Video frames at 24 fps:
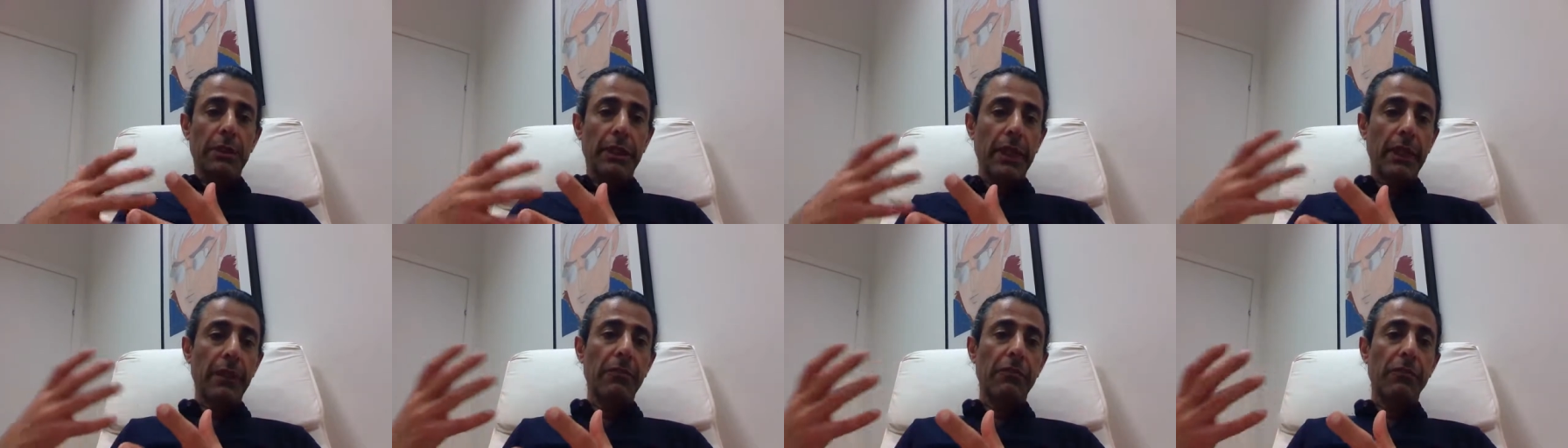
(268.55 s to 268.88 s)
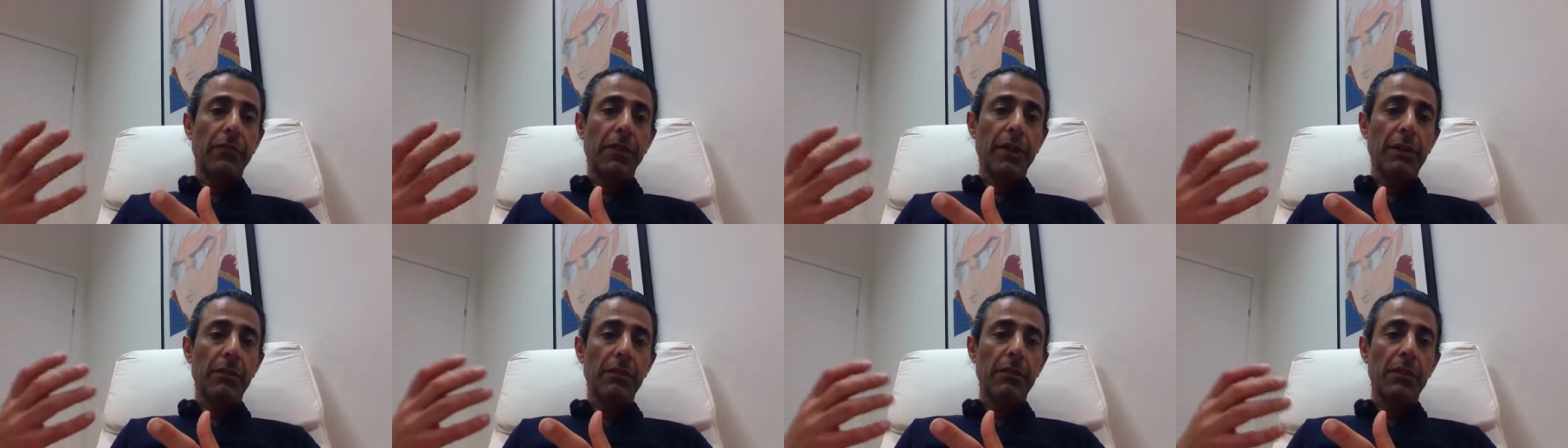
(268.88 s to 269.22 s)
take
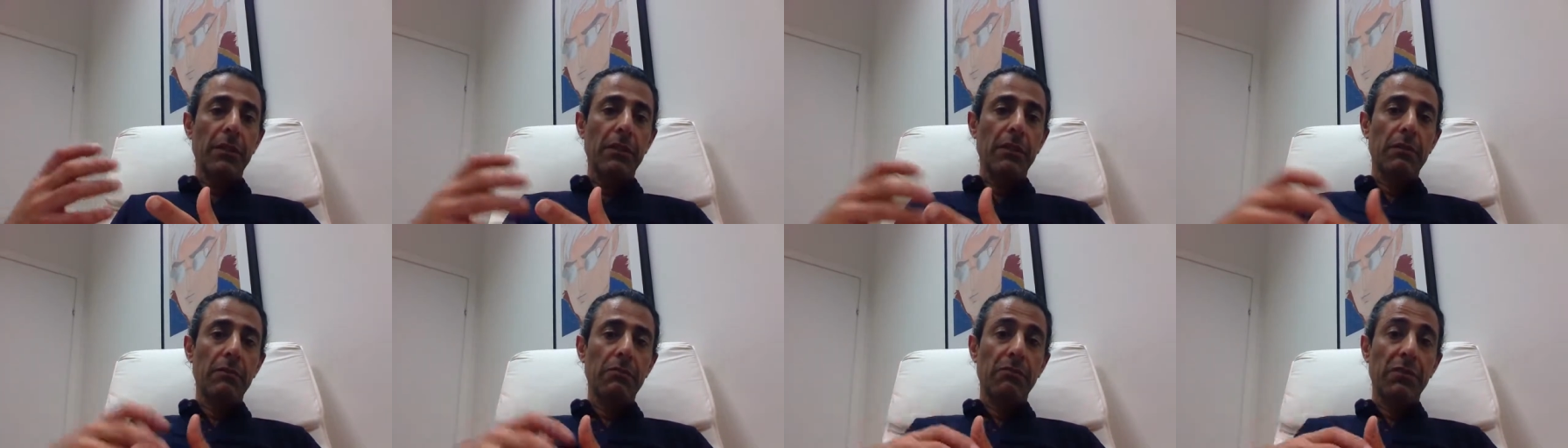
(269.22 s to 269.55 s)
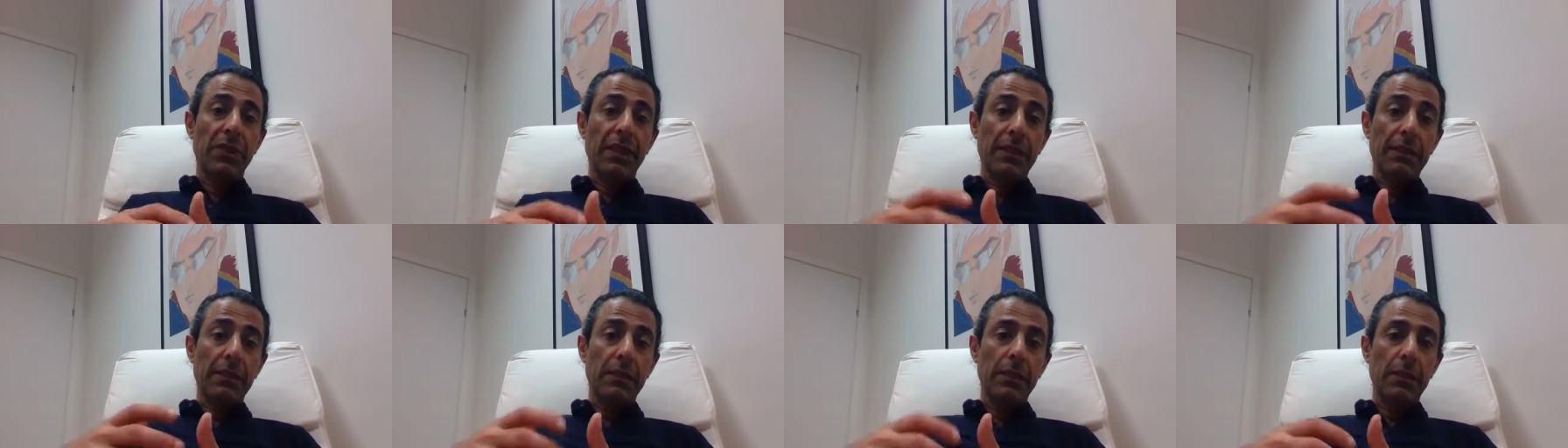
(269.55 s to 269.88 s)

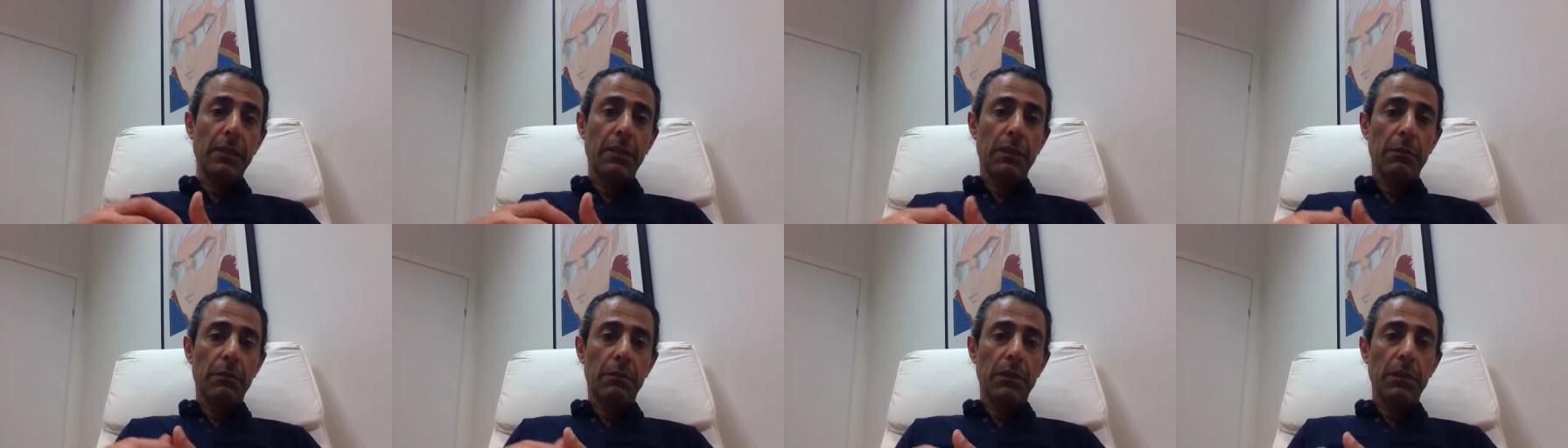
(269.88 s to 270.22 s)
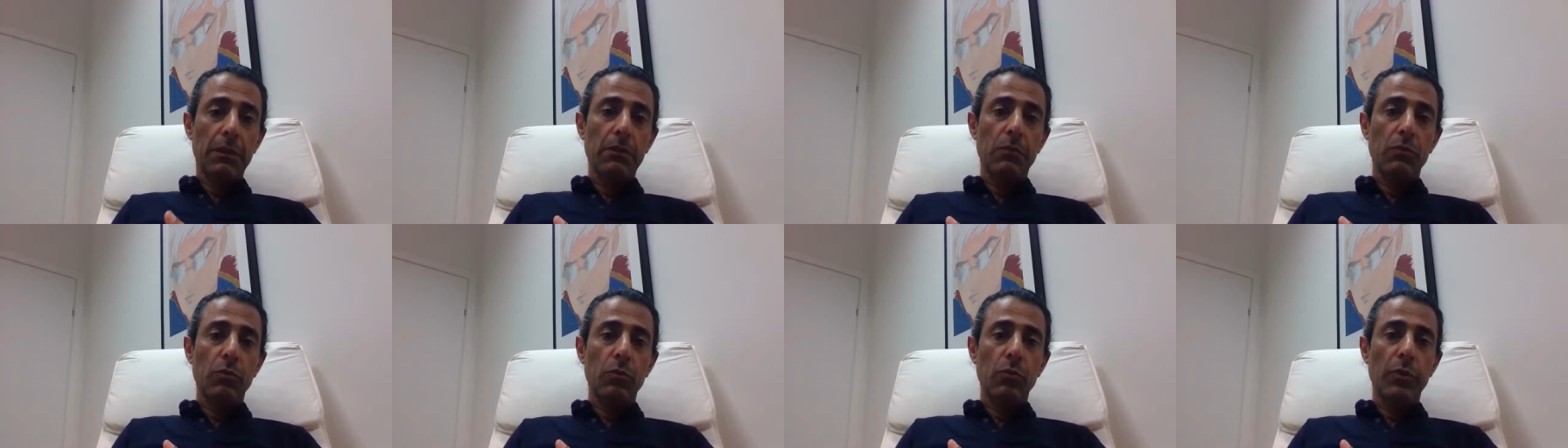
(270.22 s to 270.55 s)

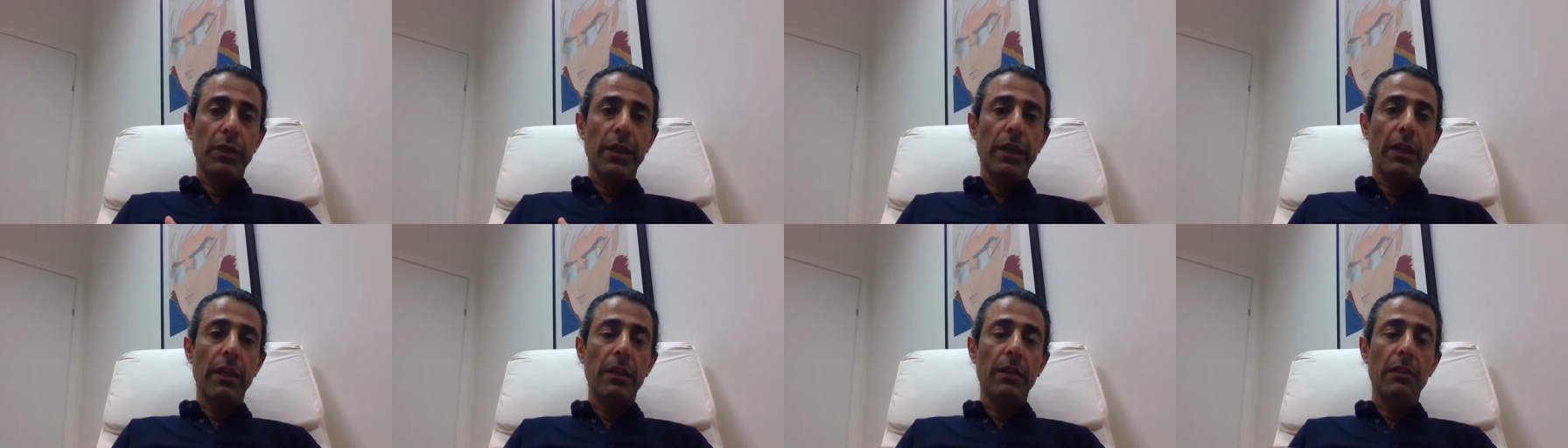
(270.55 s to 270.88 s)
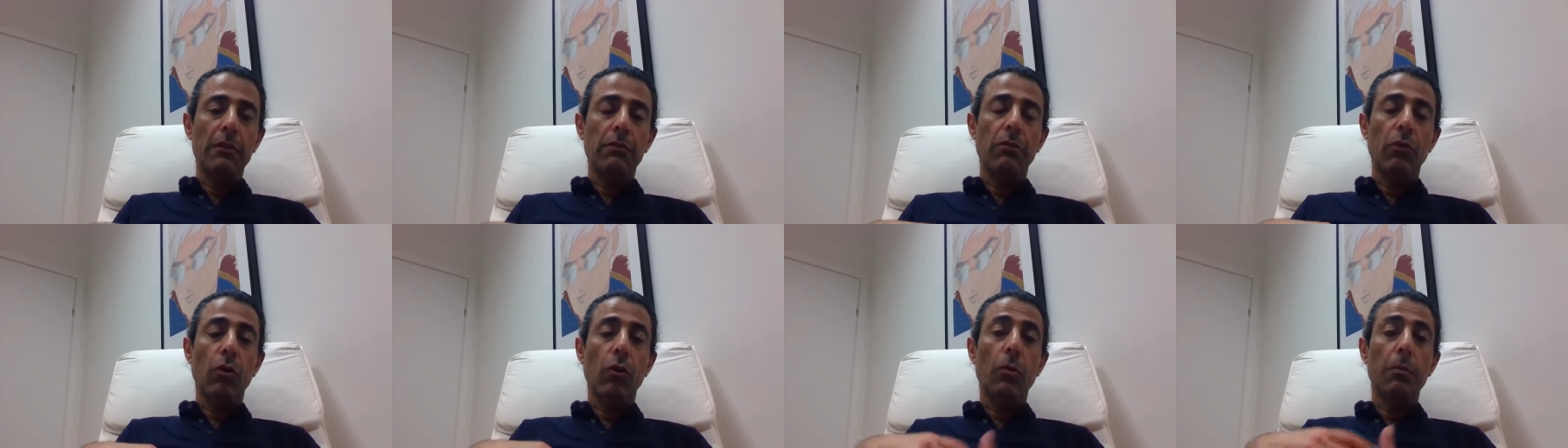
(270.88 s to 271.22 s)
FlexLM, we
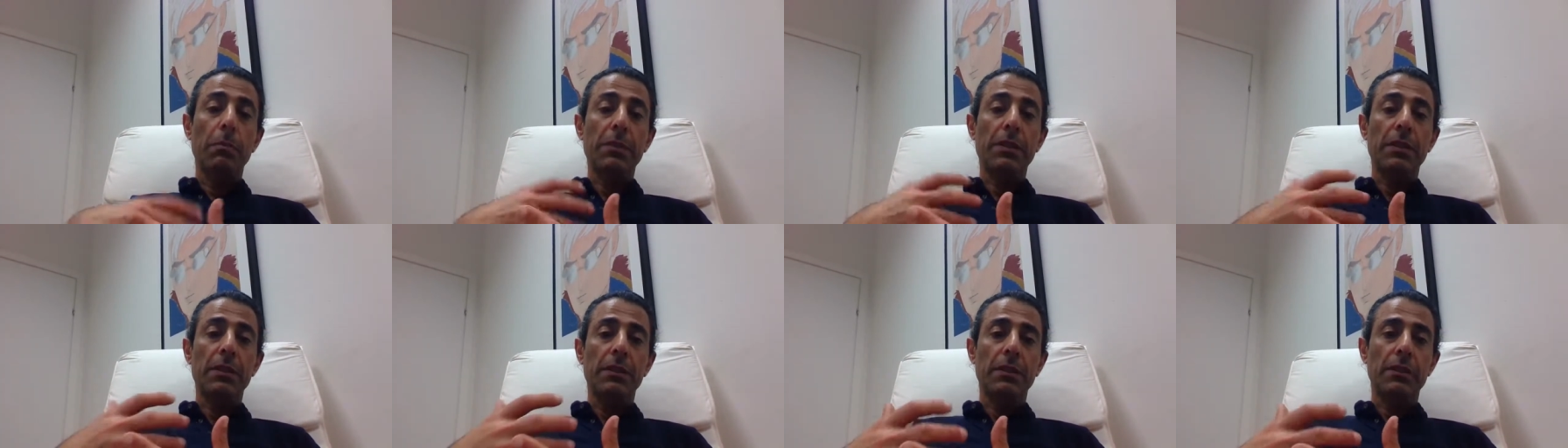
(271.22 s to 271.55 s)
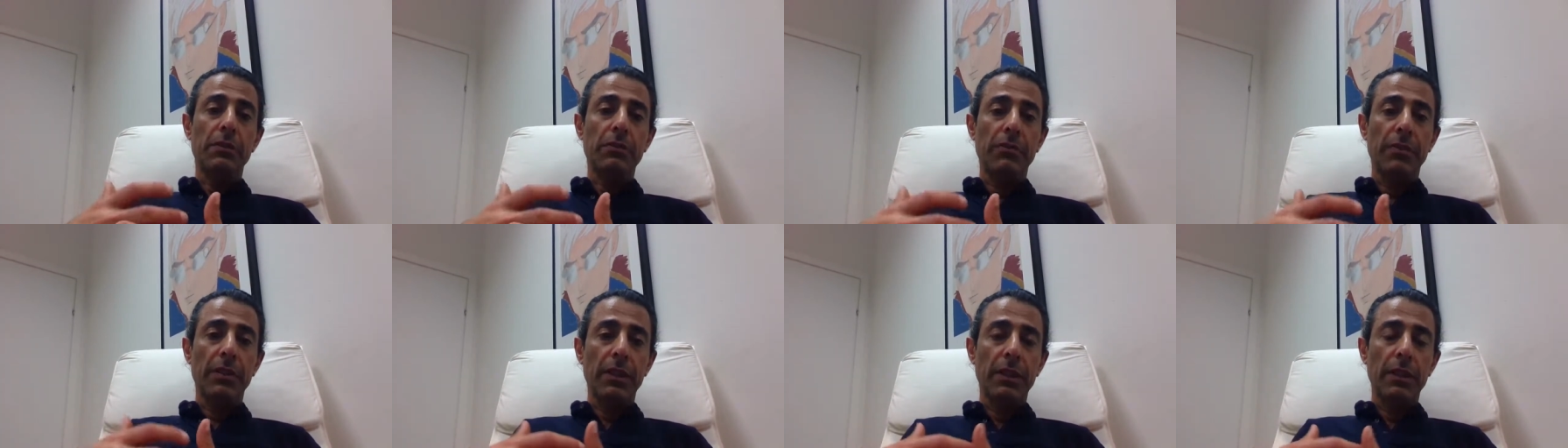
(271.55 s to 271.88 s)
have options
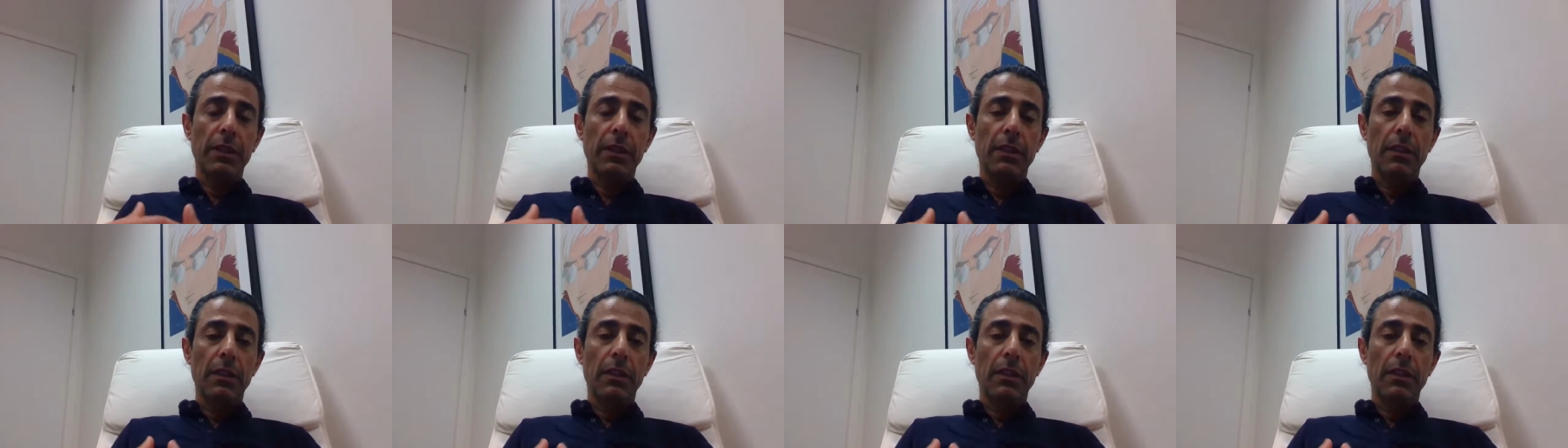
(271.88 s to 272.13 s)
file.